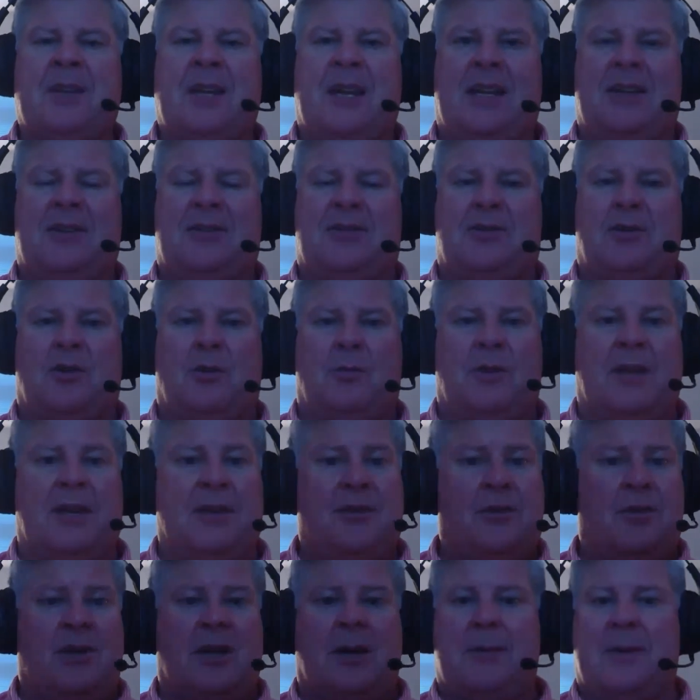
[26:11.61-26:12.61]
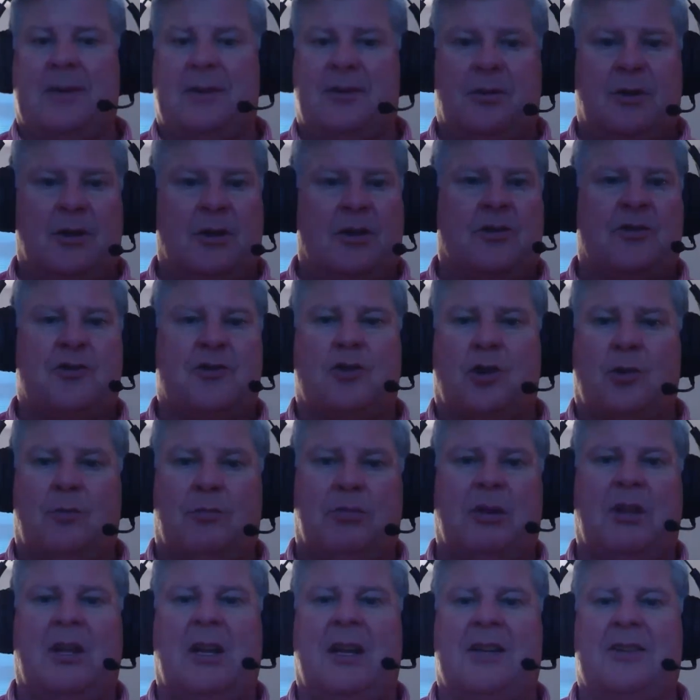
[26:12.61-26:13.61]
And so they do that by doing Control
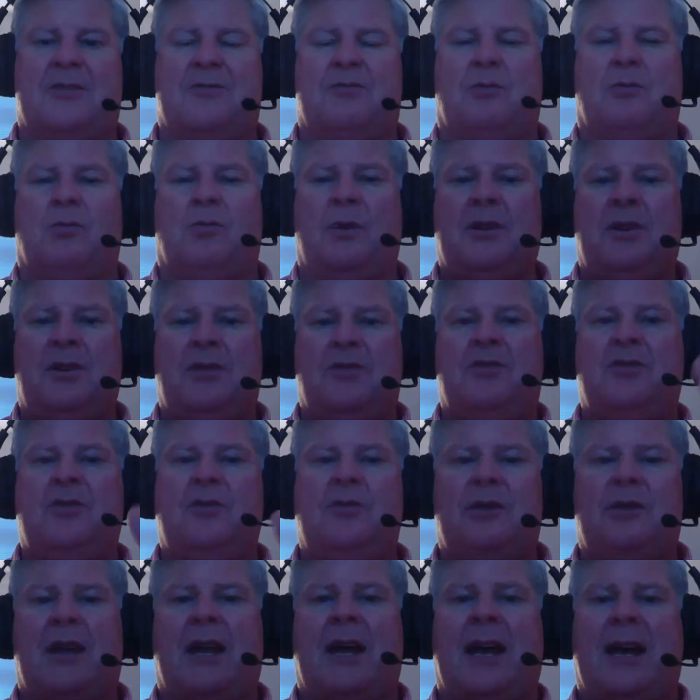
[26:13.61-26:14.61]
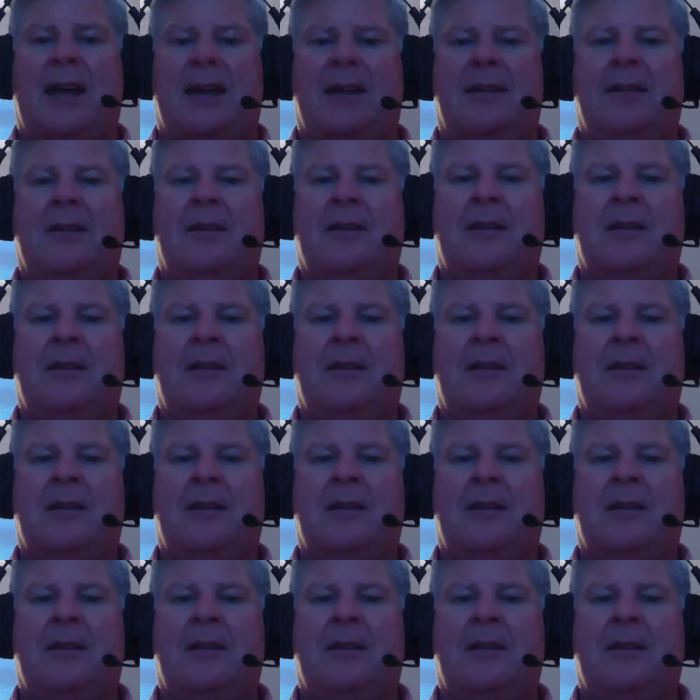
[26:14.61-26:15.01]
Plus. Well, when you do that,